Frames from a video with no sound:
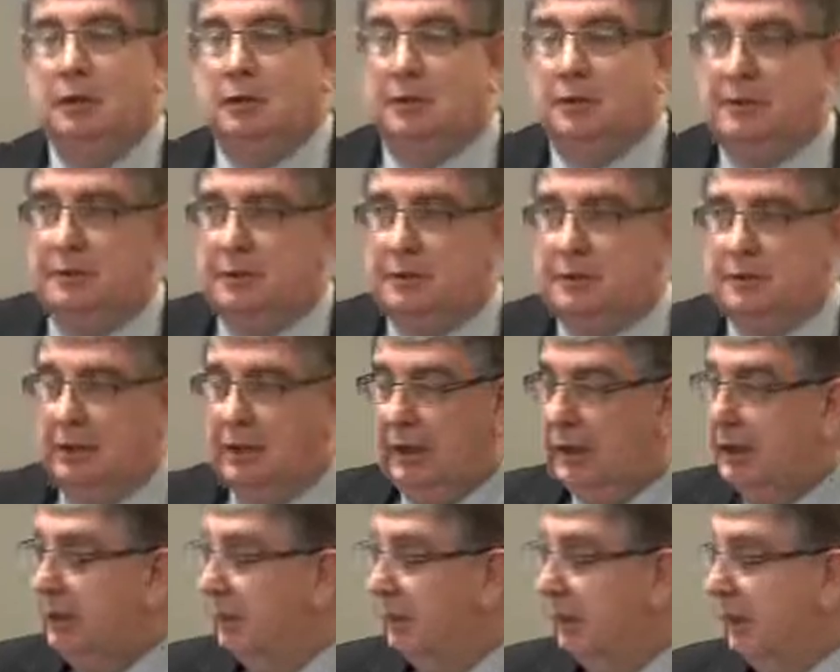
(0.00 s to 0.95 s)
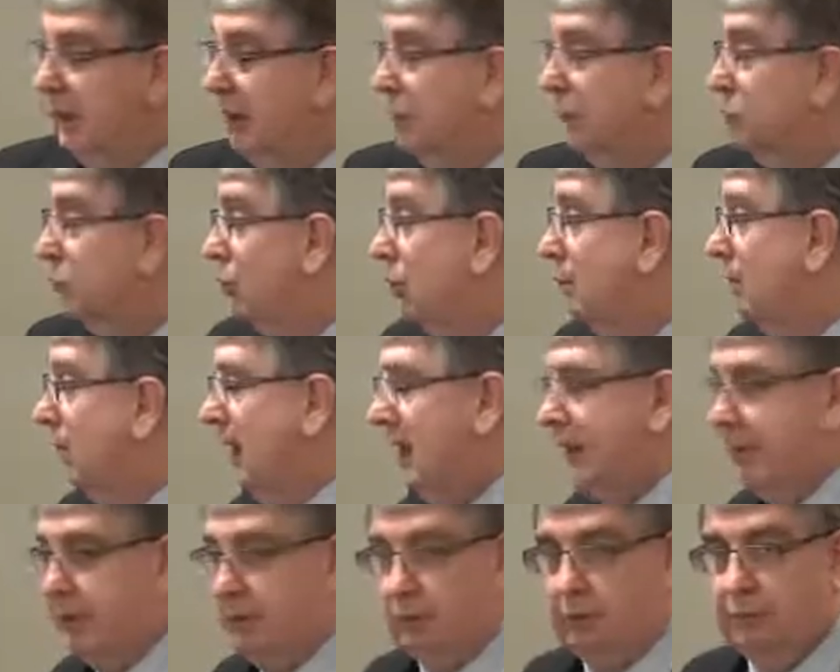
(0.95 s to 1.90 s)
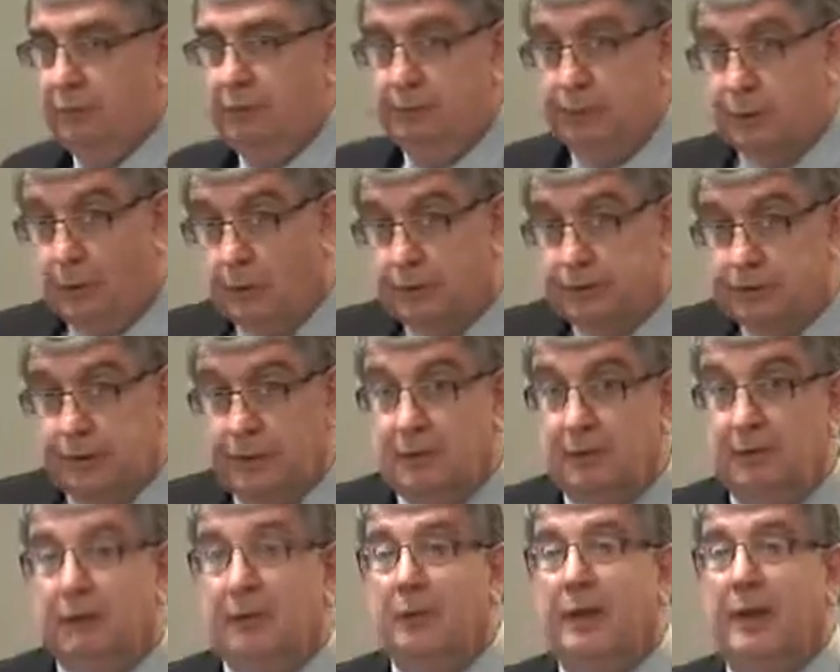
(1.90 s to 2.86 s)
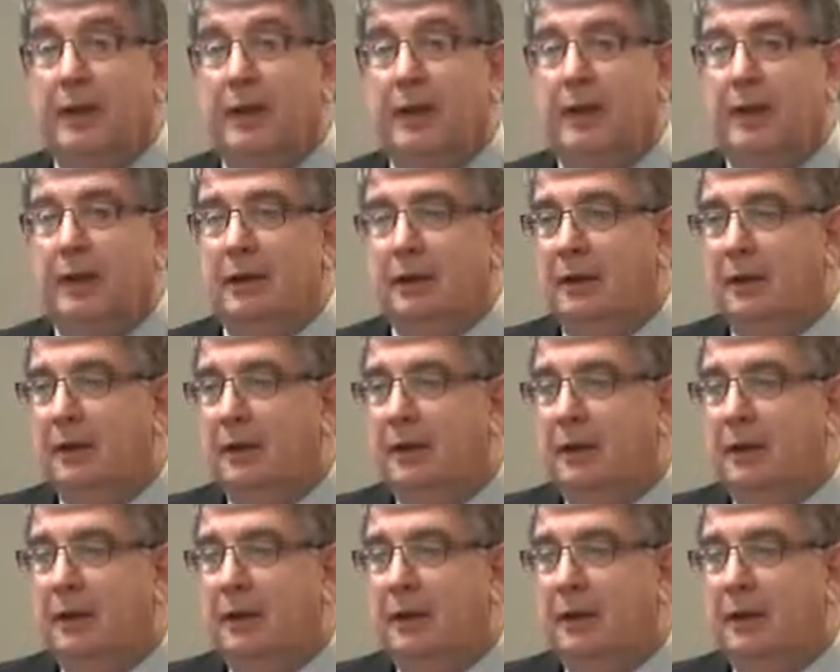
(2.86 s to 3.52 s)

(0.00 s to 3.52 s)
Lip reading: This is an integral part of the policy where